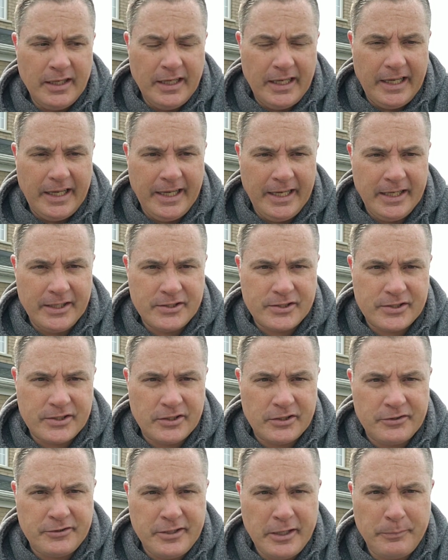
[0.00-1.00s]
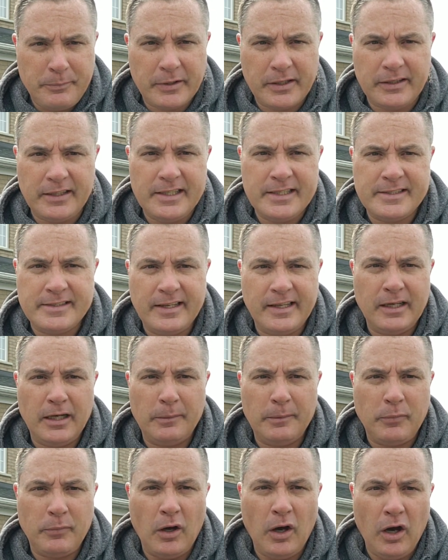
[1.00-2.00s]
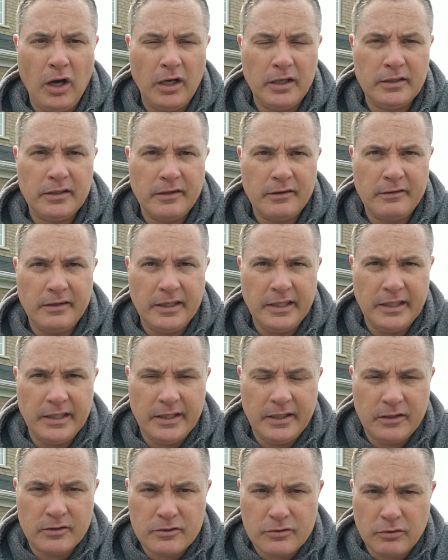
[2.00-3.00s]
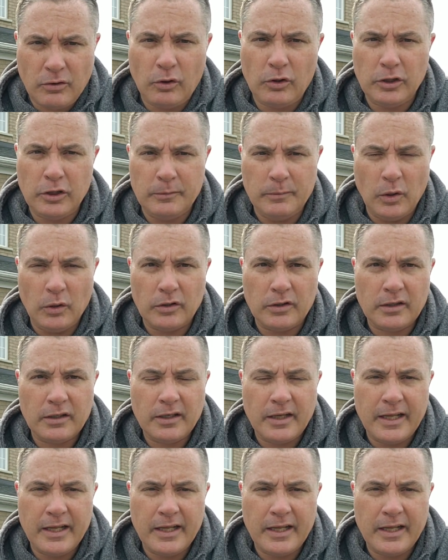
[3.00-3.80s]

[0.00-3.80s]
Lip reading: it's typically set up on the trolling motor.